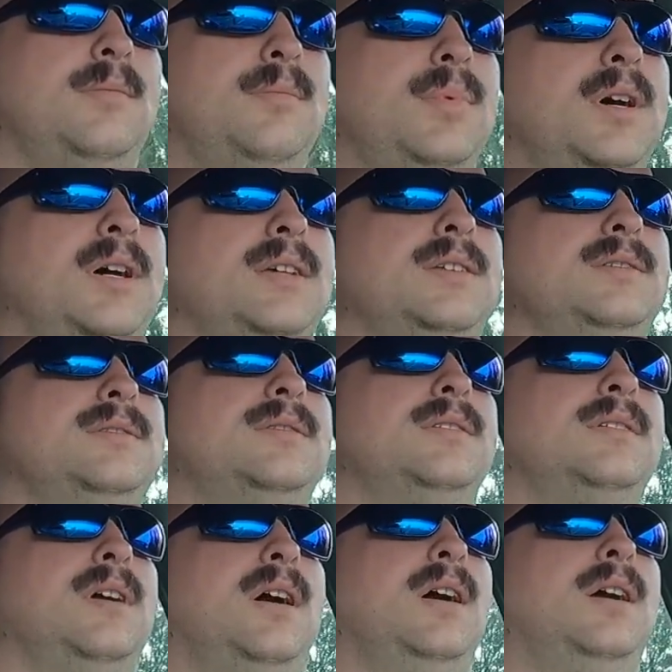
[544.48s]
But
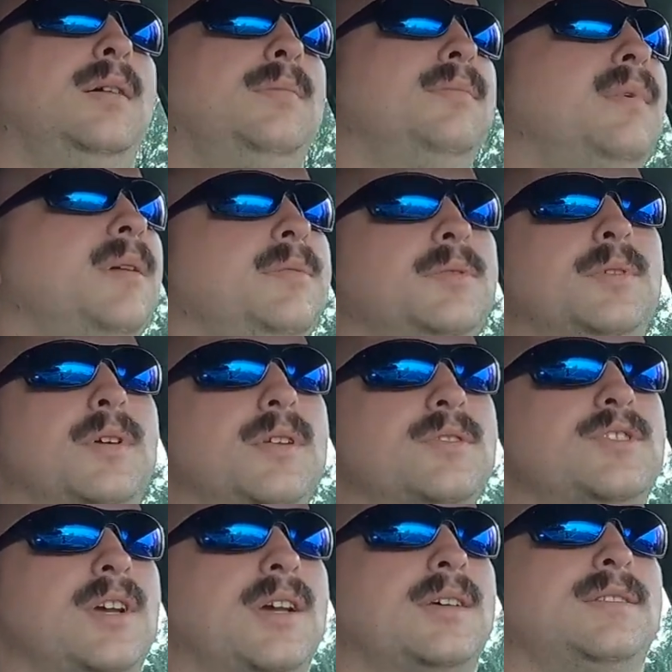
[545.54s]
maybe we'll go
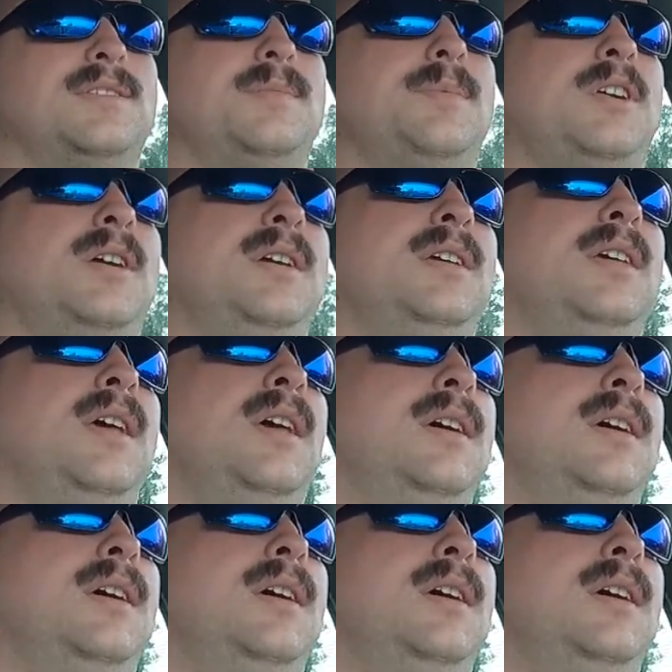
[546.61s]
check out the spring.